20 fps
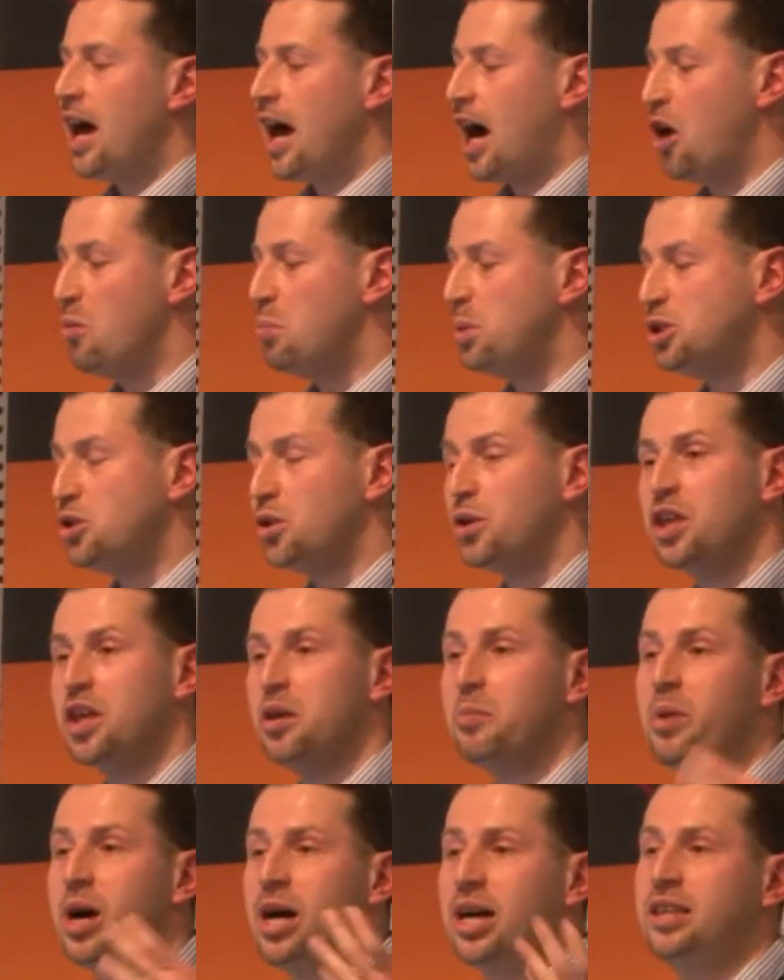I'll be
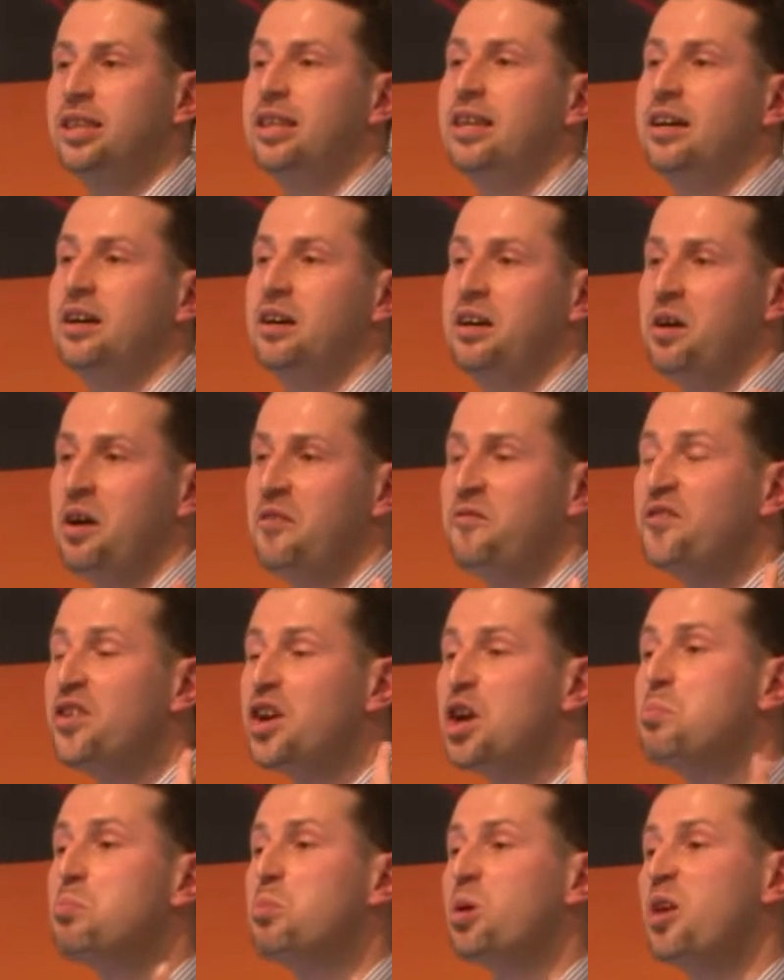talking about a
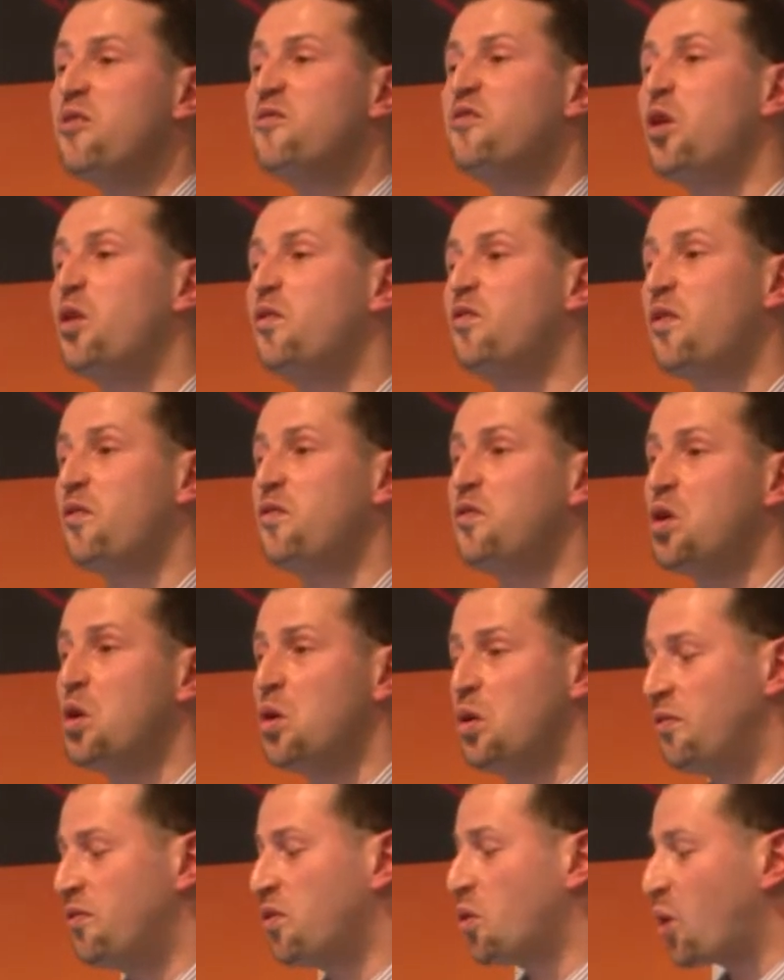very brief overview
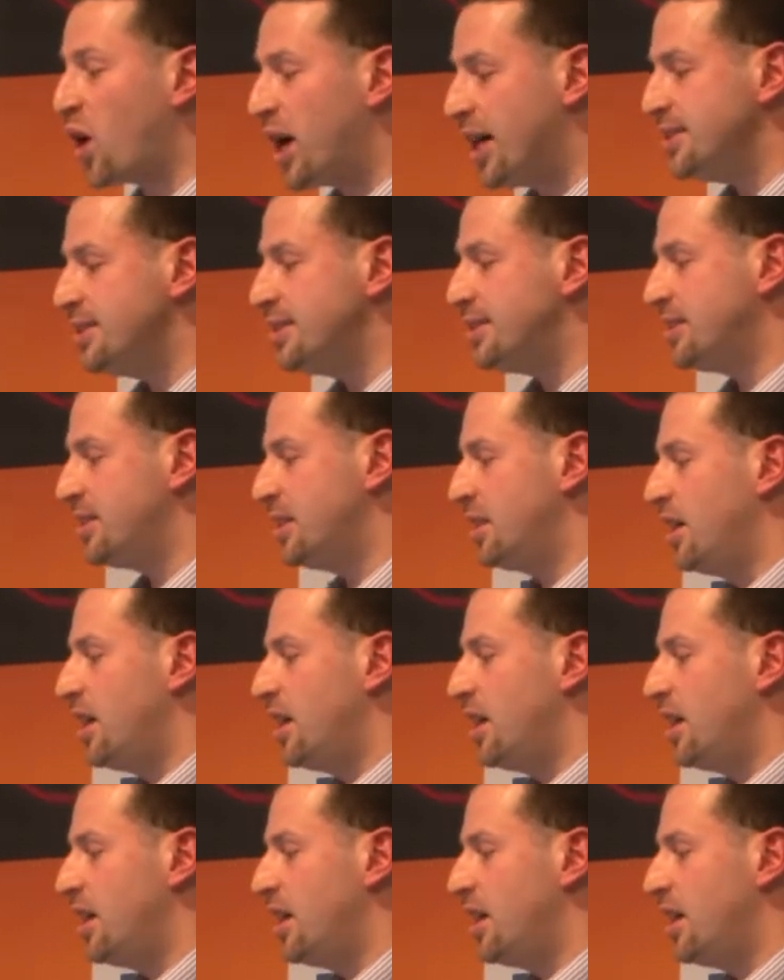of grants,